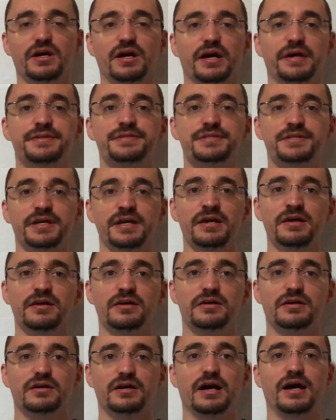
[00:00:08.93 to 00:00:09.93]
And today,
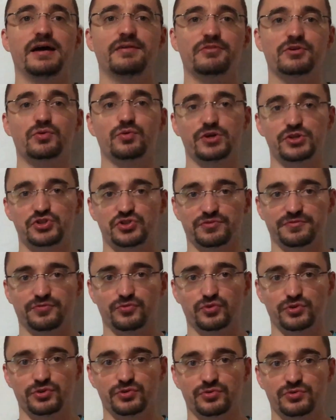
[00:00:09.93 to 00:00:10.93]
I have a question
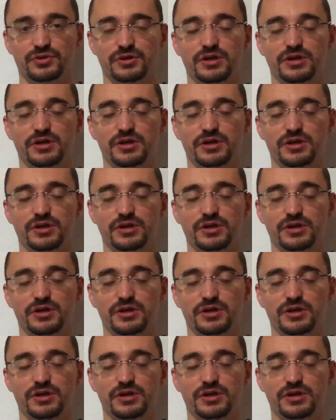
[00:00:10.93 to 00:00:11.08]
for you.